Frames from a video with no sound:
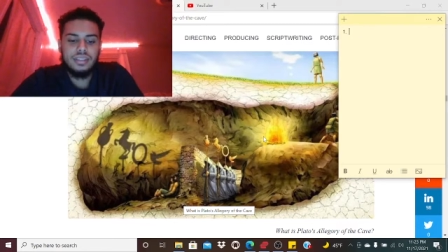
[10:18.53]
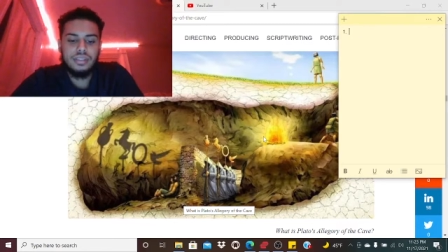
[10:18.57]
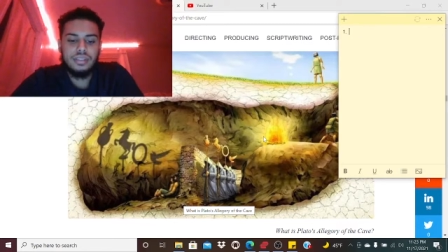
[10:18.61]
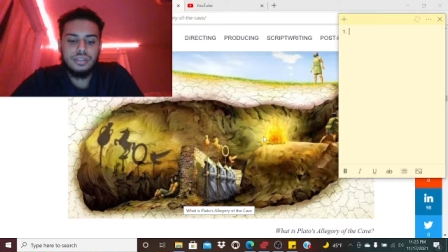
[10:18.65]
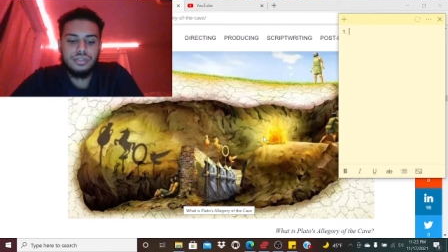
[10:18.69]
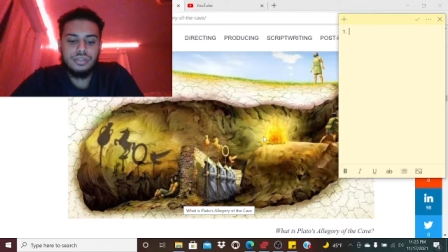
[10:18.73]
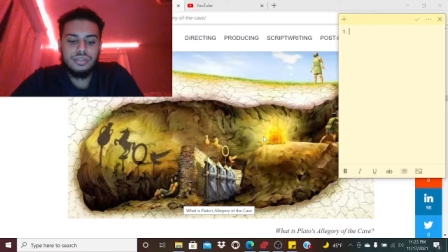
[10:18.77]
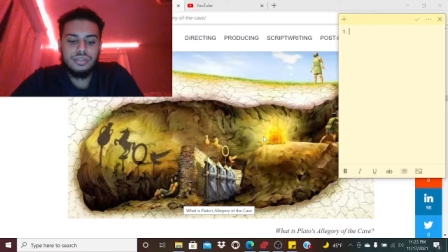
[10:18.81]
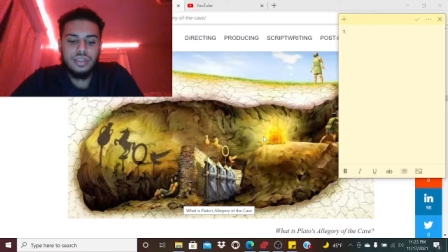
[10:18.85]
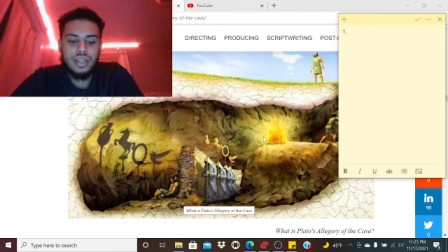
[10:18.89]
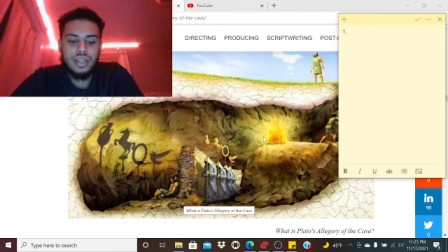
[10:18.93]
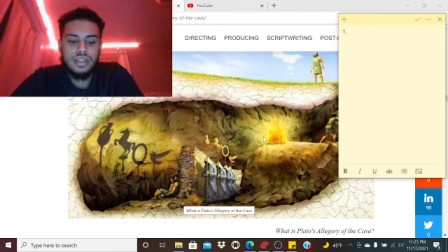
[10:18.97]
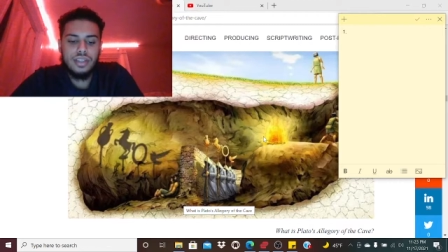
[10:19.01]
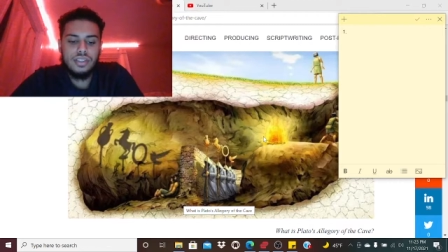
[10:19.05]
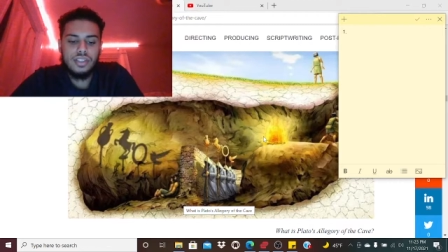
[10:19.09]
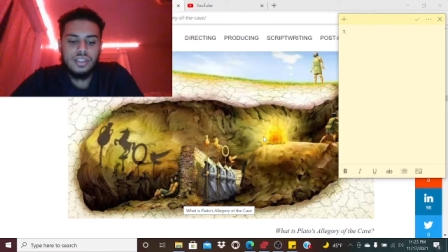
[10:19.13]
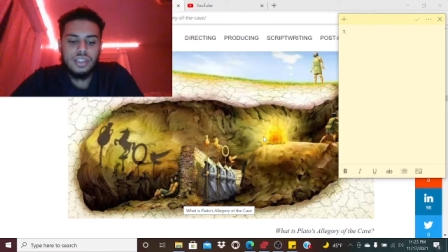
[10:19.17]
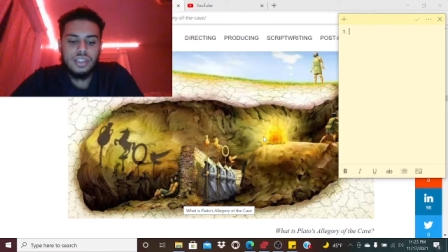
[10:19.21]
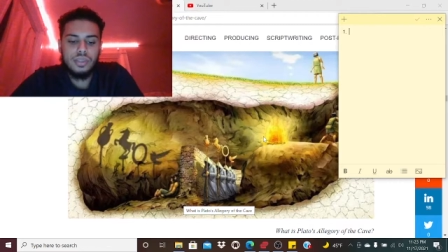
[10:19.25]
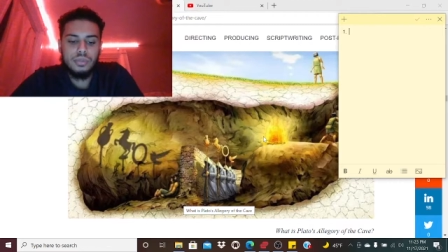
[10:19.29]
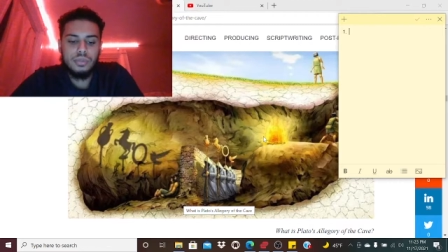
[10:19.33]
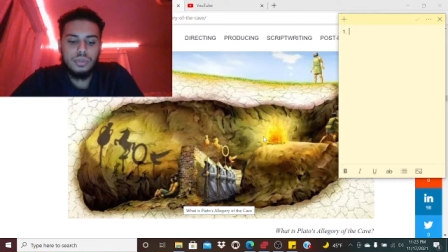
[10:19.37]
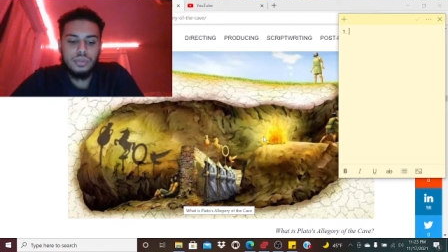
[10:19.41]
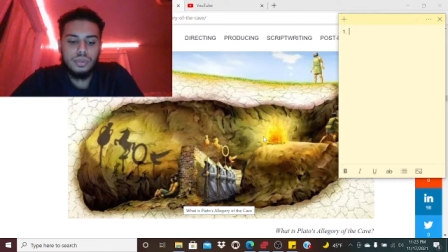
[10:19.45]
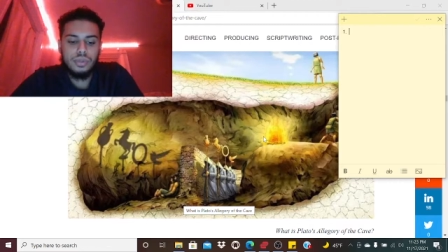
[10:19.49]
fake
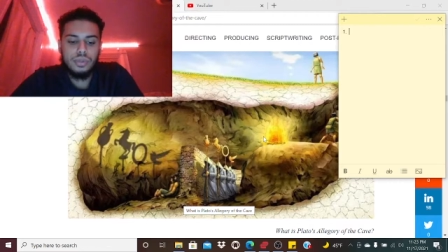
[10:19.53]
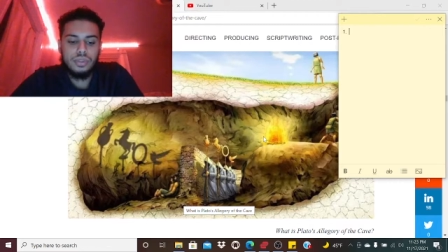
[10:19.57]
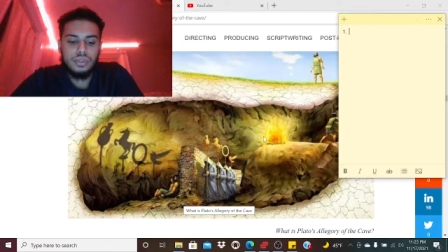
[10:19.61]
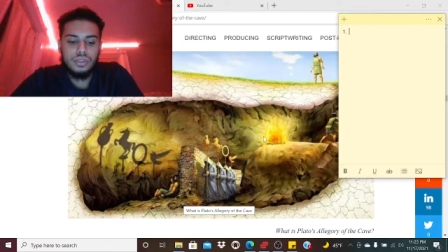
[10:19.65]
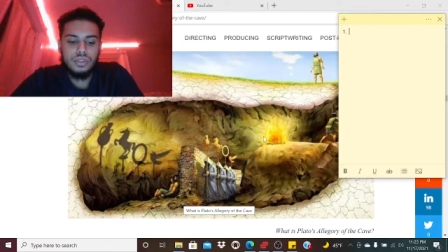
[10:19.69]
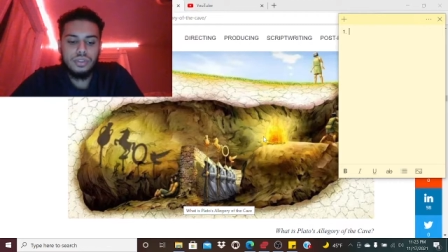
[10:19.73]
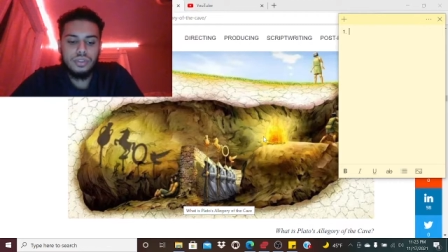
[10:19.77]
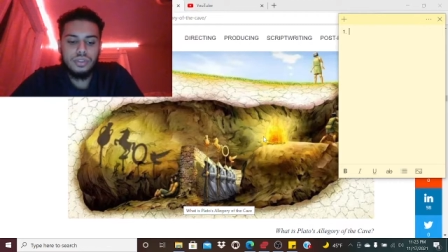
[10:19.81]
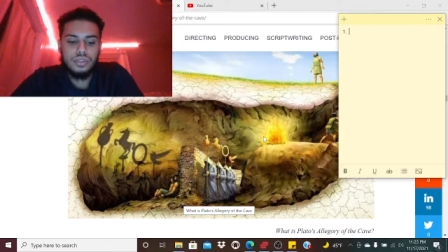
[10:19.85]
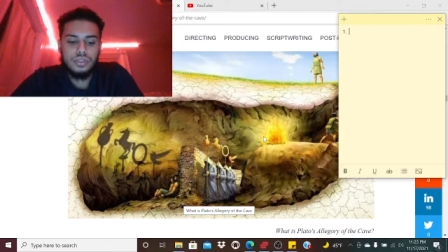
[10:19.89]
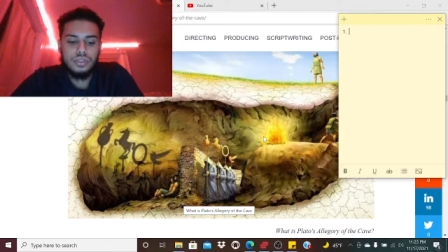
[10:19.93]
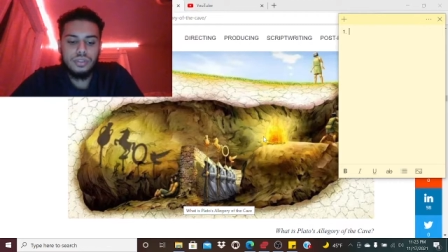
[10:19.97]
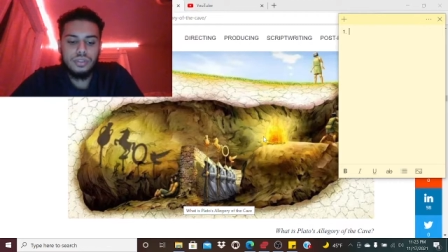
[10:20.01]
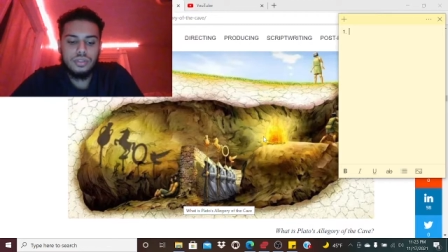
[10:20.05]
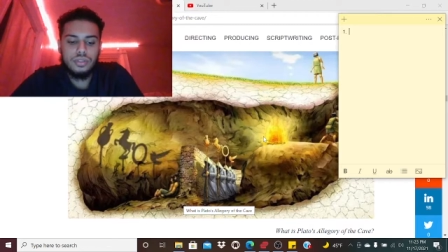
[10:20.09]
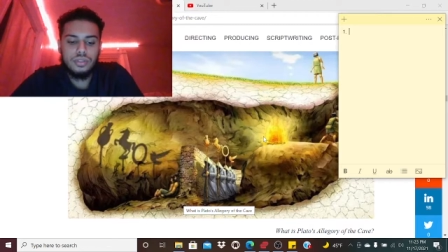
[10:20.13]
symbols